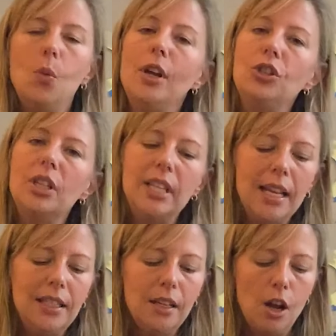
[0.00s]
while she
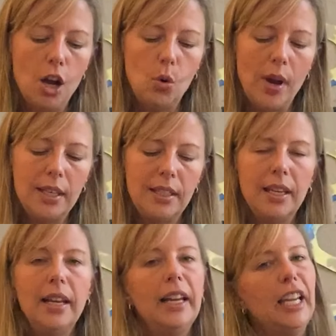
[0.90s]
attends the conquest,
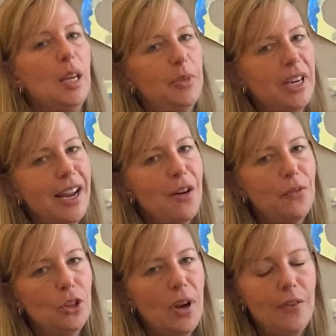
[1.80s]
keeps an eye
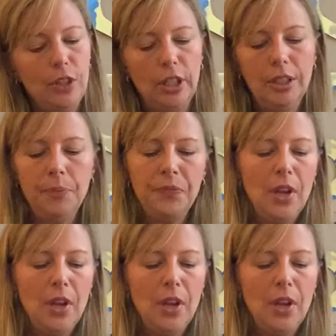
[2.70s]
out for Traveler,